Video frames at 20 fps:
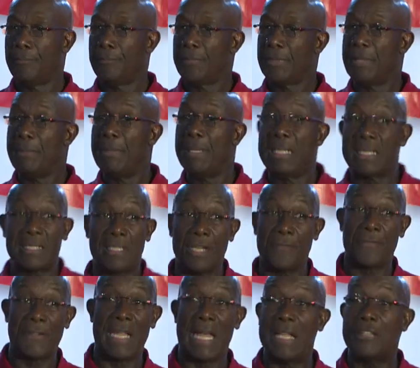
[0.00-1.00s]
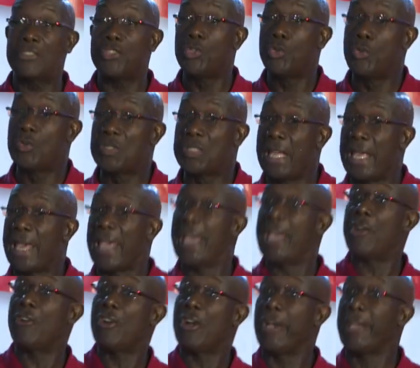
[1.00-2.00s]
The Minister of Finance used the
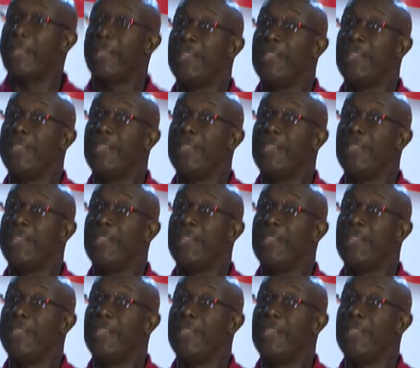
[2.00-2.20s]
error in